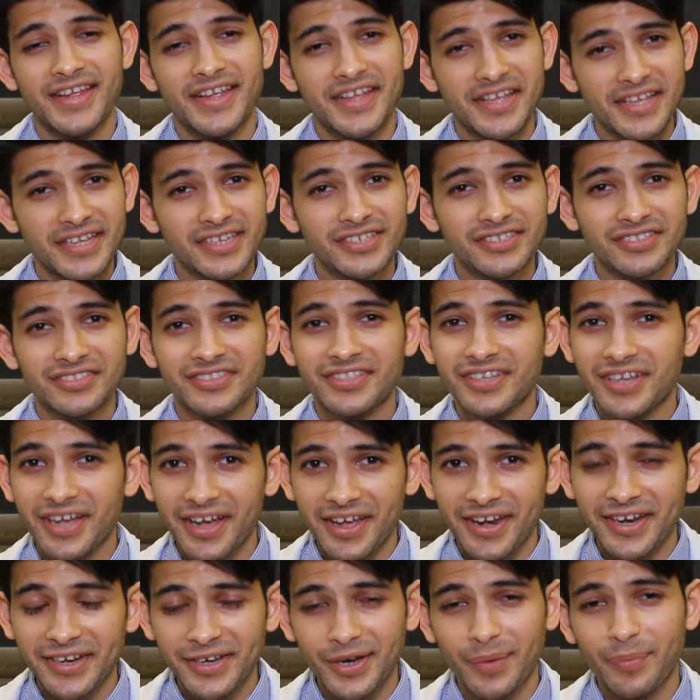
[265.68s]
is the
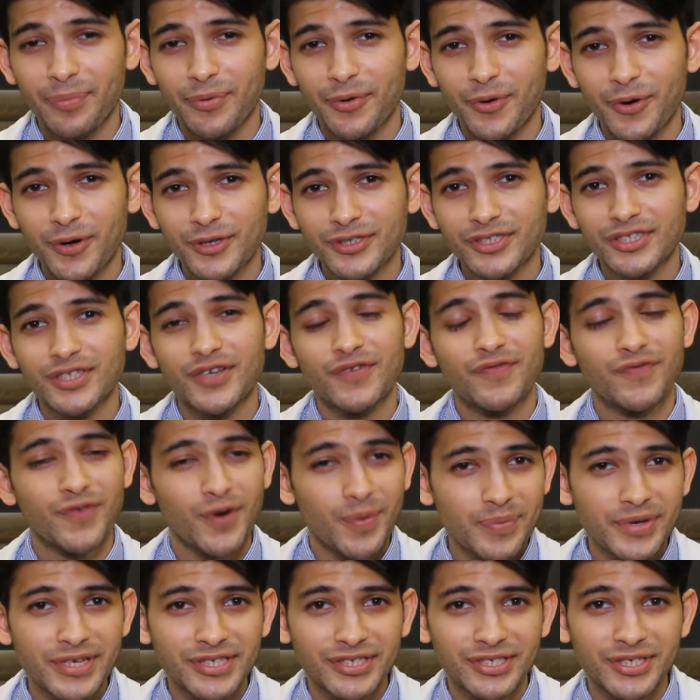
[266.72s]
correct approach
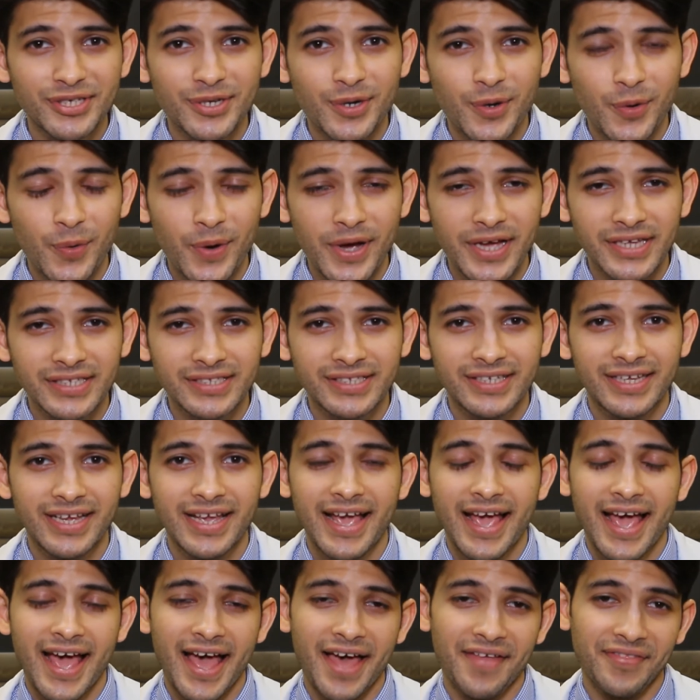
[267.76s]
for PCOS,
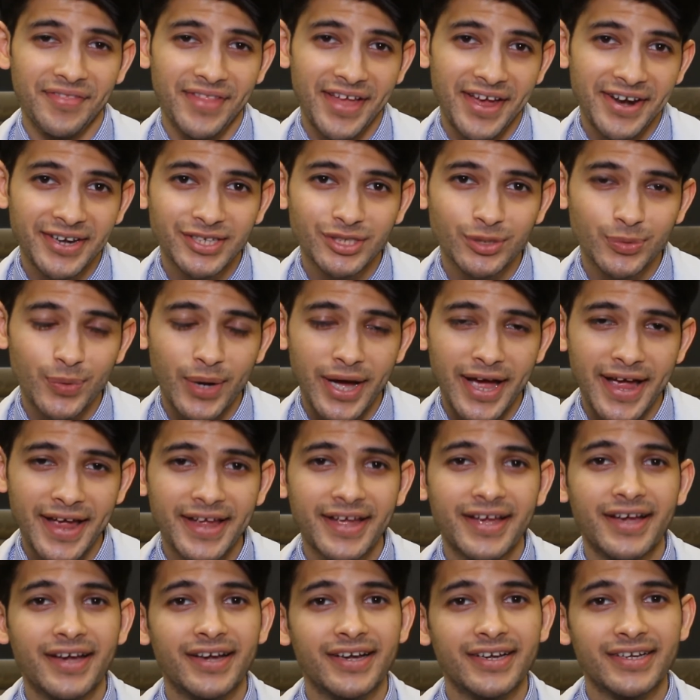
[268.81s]
and that is why
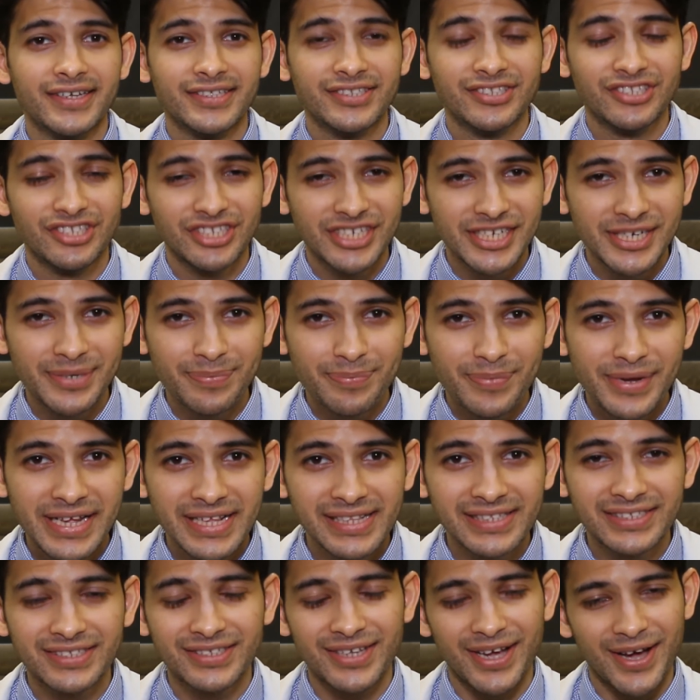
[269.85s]
cheat
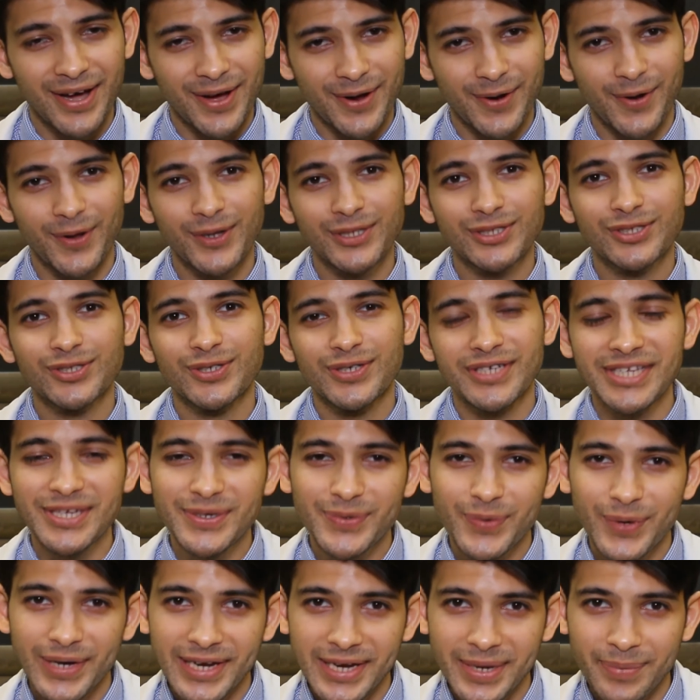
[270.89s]
meals are also
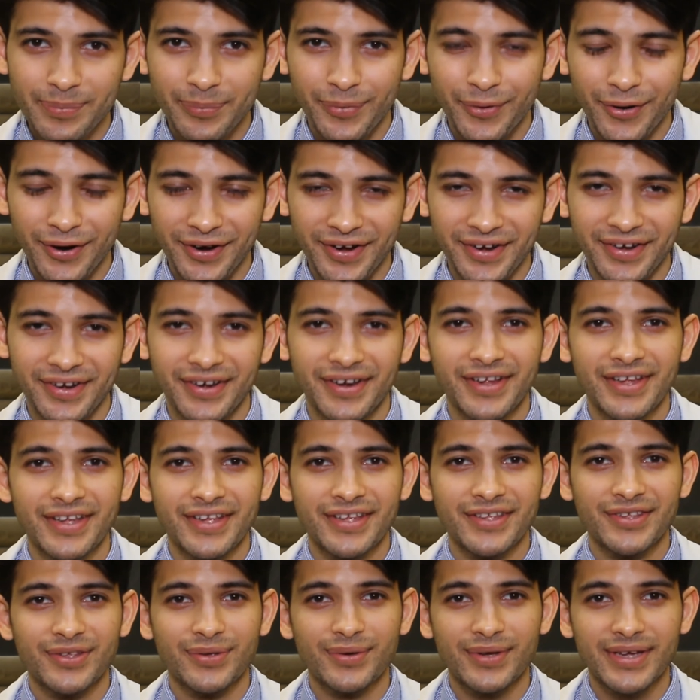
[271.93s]
equally important.
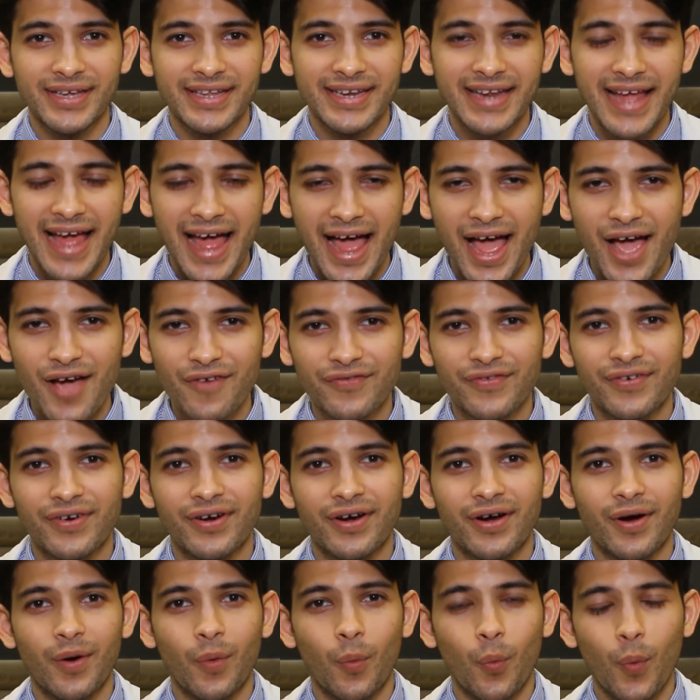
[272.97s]
You can have
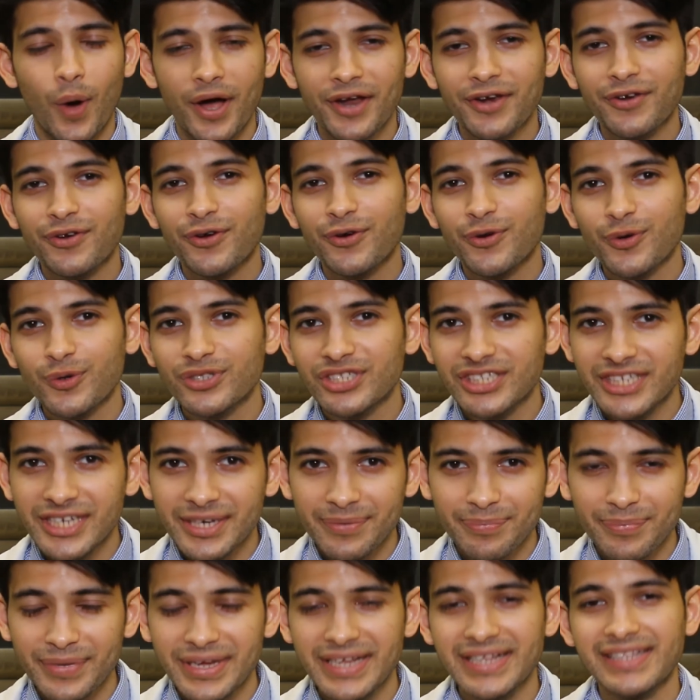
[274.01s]
1 to 2
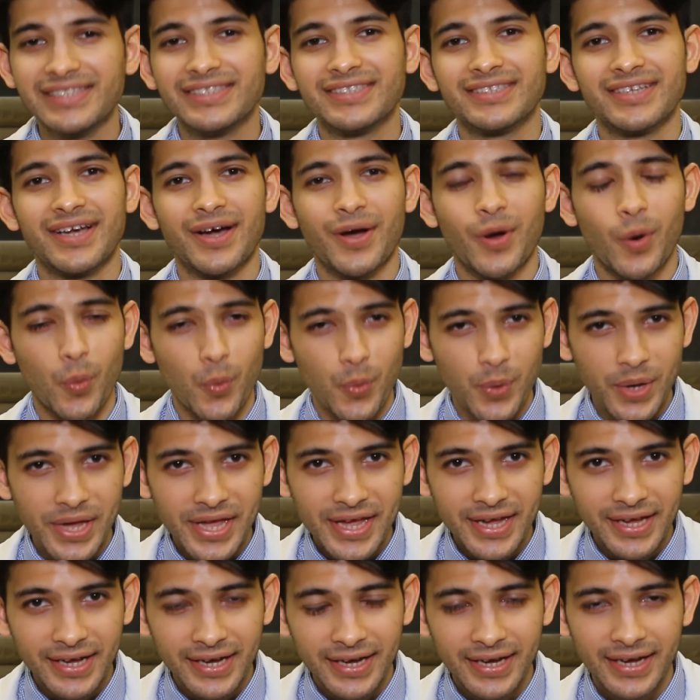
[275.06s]
cheat meals a
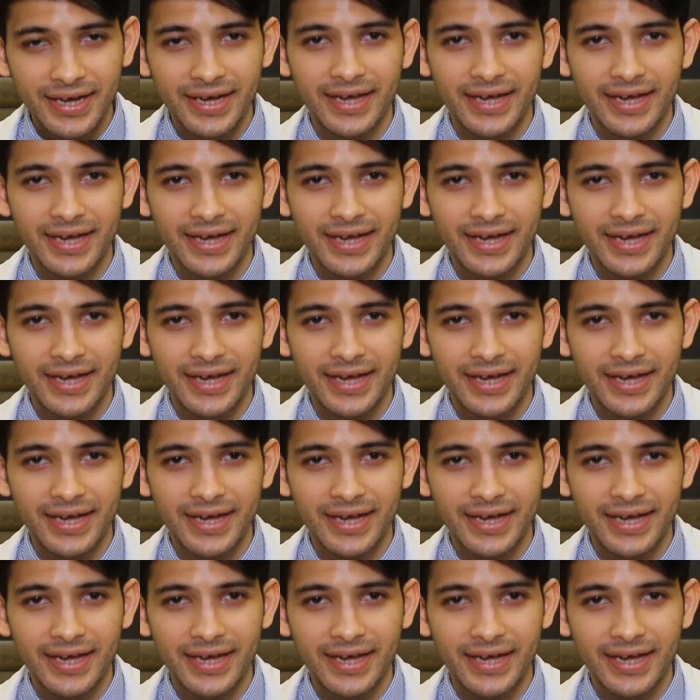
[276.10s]
week